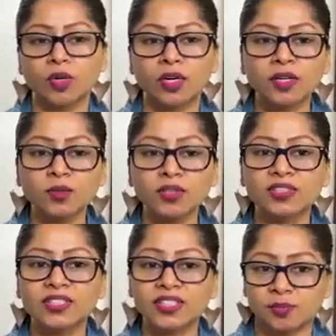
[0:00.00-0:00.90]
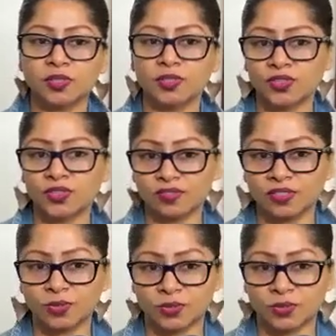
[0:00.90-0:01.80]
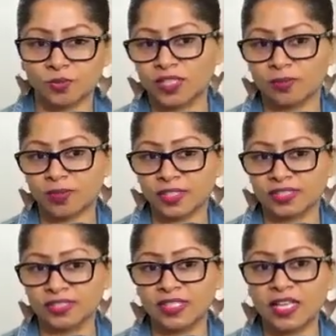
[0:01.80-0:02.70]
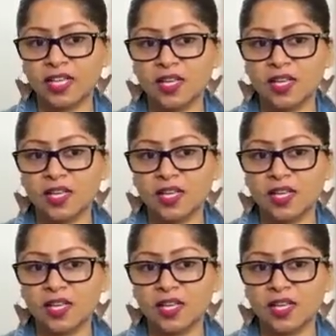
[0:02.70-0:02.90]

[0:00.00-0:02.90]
working with you just because you have a social media presence.